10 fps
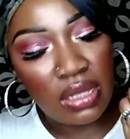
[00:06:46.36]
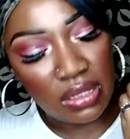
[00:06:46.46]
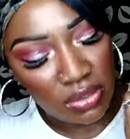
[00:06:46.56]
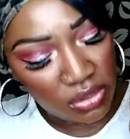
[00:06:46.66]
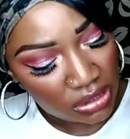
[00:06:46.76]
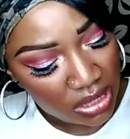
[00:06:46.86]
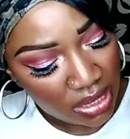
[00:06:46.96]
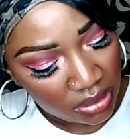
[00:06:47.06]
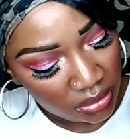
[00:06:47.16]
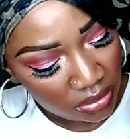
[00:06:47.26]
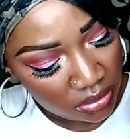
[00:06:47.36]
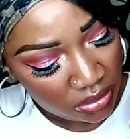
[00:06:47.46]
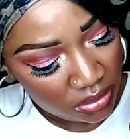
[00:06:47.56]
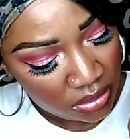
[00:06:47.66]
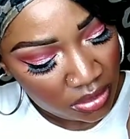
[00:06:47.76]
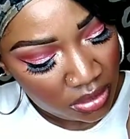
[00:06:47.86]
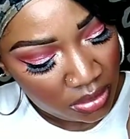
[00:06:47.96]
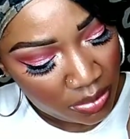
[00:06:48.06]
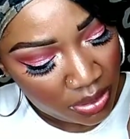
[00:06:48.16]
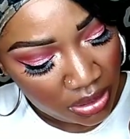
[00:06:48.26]
And you just kind of
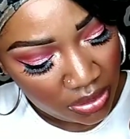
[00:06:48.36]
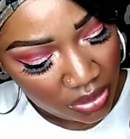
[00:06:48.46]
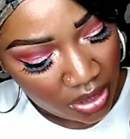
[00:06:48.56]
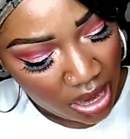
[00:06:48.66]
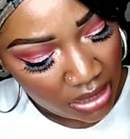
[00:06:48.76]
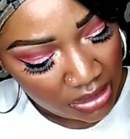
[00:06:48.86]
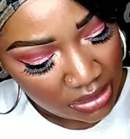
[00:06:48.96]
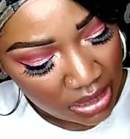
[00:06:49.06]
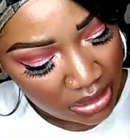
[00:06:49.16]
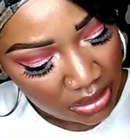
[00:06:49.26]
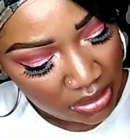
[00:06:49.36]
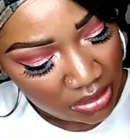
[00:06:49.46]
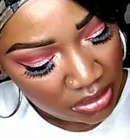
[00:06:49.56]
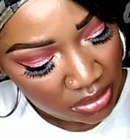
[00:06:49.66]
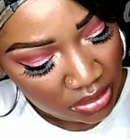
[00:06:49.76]
put it on your eyelids like this.